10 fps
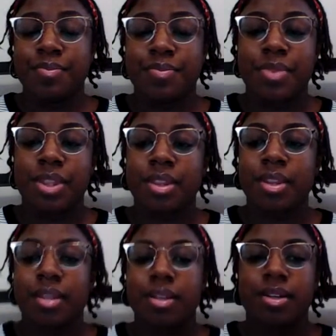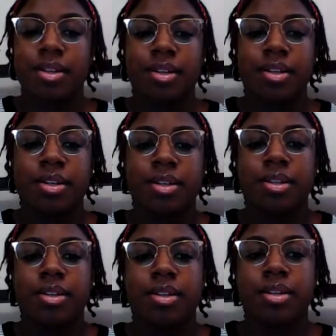
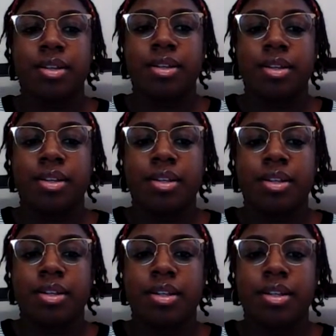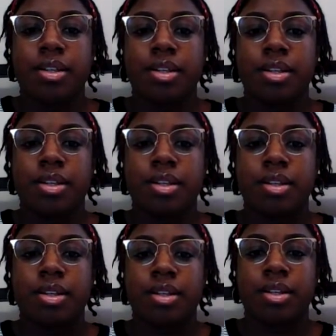
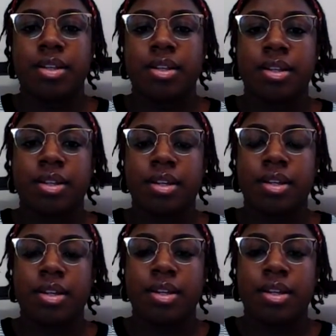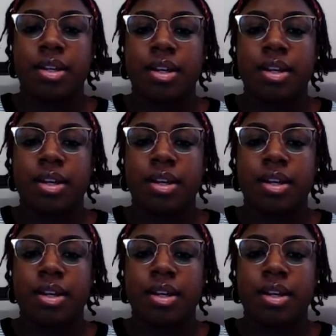No one is speaking in this clip.